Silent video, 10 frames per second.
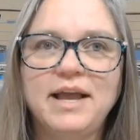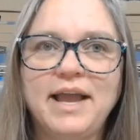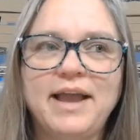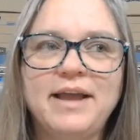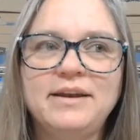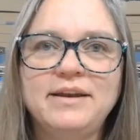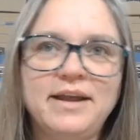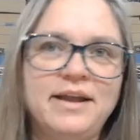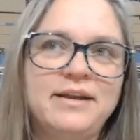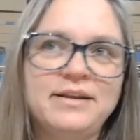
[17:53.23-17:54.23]
And
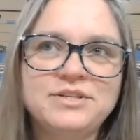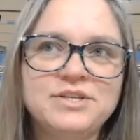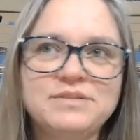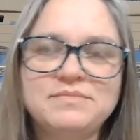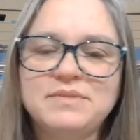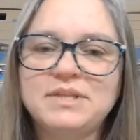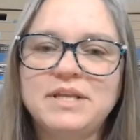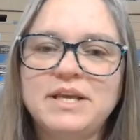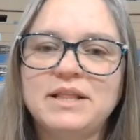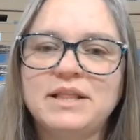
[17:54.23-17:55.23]

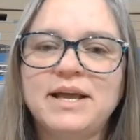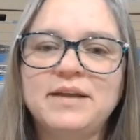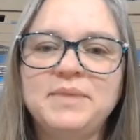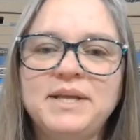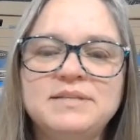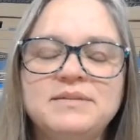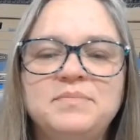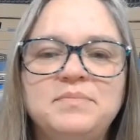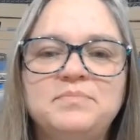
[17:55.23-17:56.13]
it led me to